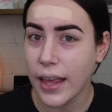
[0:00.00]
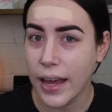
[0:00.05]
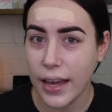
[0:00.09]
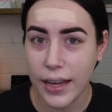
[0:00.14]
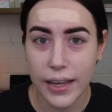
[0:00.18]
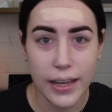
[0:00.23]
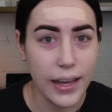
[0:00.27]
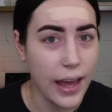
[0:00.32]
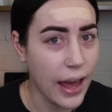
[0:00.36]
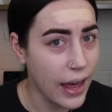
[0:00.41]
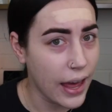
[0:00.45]

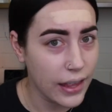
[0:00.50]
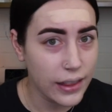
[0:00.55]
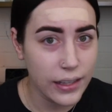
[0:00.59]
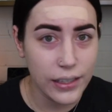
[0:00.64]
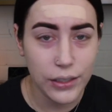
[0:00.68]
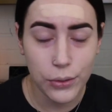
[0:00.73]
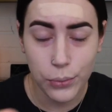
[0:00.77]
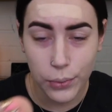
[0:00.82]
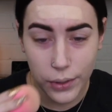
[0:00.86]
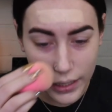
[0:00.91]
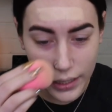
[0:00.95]
like, yeah, at
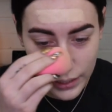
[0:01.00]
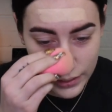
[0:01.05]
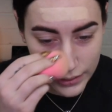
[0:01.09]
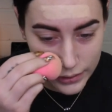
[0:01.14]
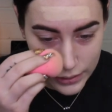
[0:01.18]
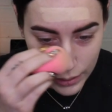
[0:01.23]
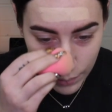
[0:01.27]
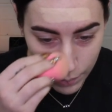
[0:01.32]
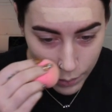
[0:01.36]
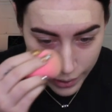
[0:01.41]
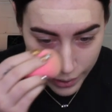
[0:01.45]
least we're getting
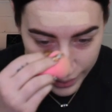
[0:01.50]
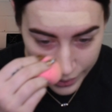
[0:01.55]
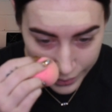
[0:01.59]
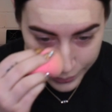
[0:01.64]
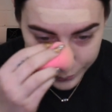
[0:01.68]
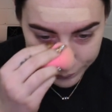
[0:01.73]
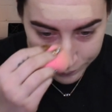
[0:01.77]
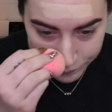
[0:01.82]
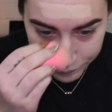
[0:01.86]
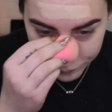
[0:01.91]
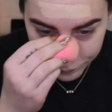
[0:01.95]

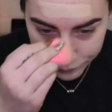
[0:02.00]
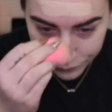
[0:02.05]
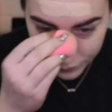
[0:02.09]
somewhere.